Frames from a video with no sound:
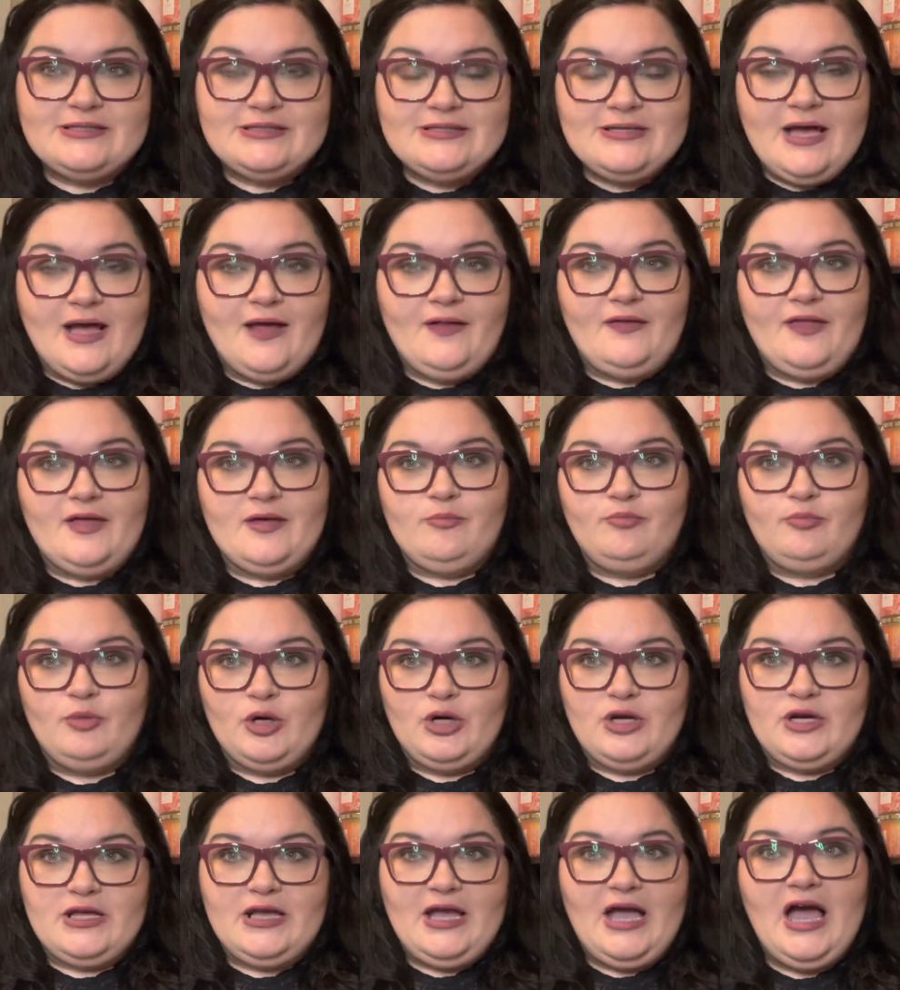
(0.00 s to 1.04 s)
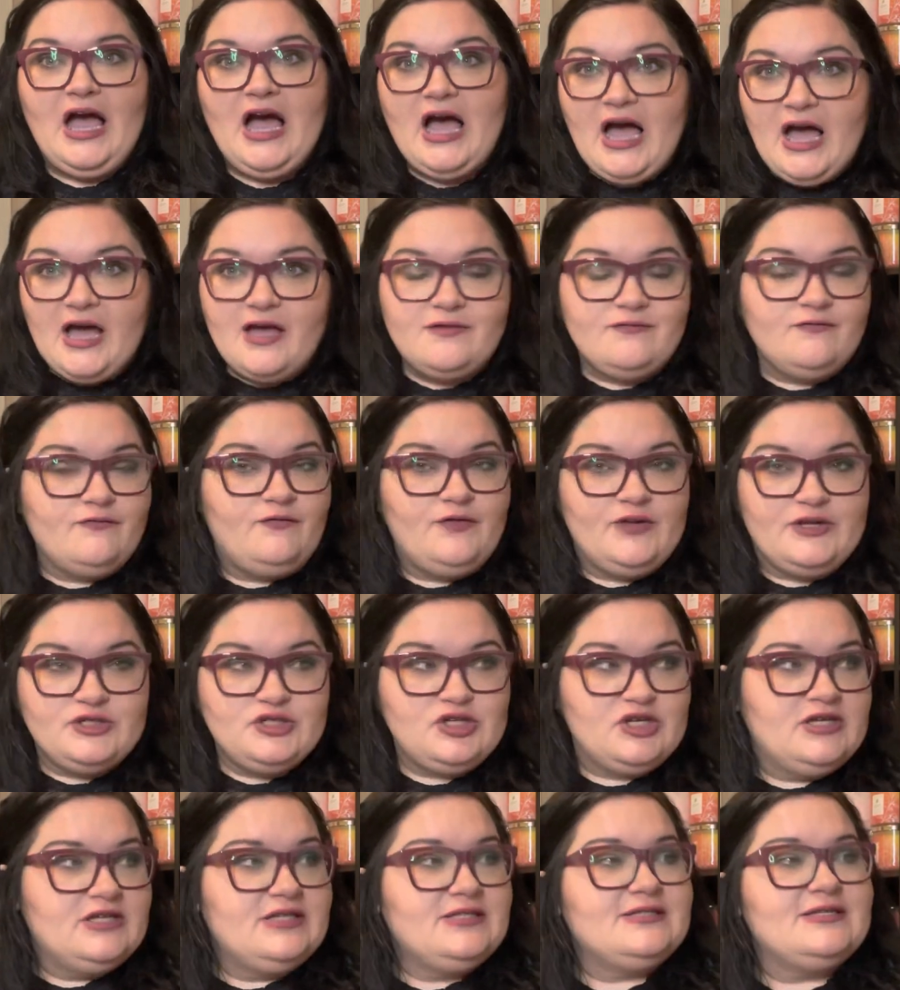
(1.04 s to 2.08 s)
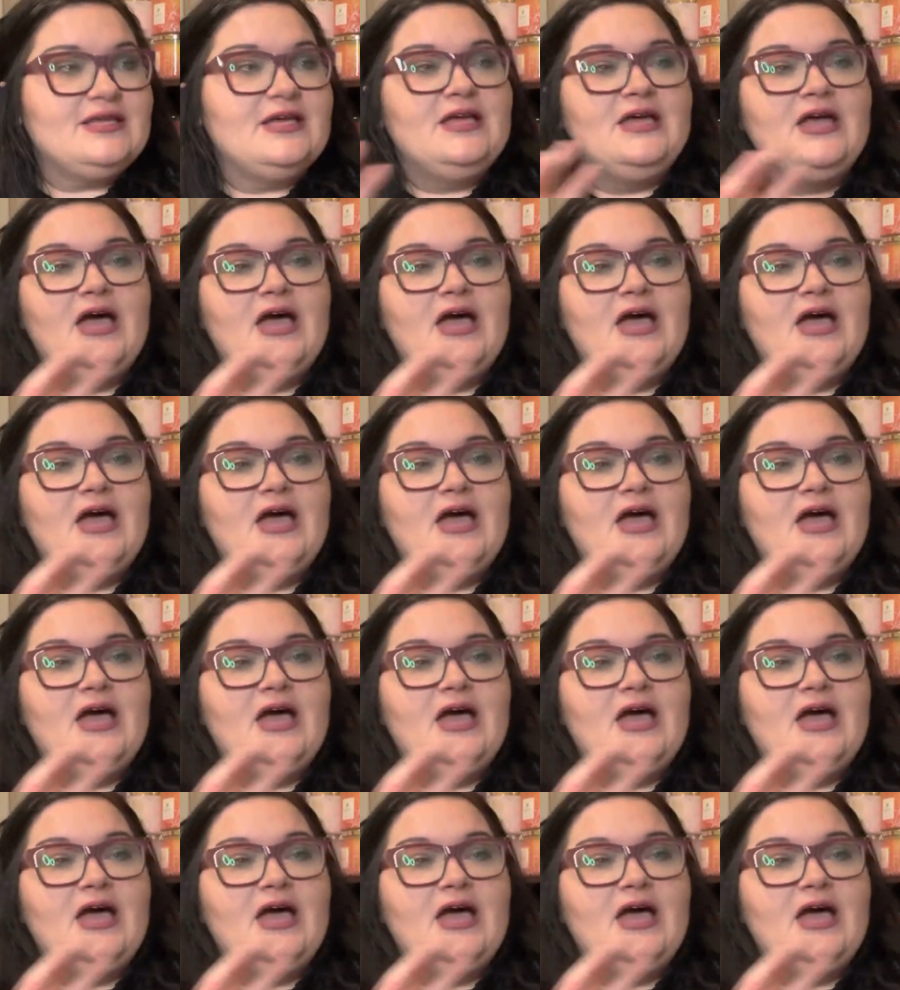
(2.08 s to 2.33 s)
not like burning hot and vicious.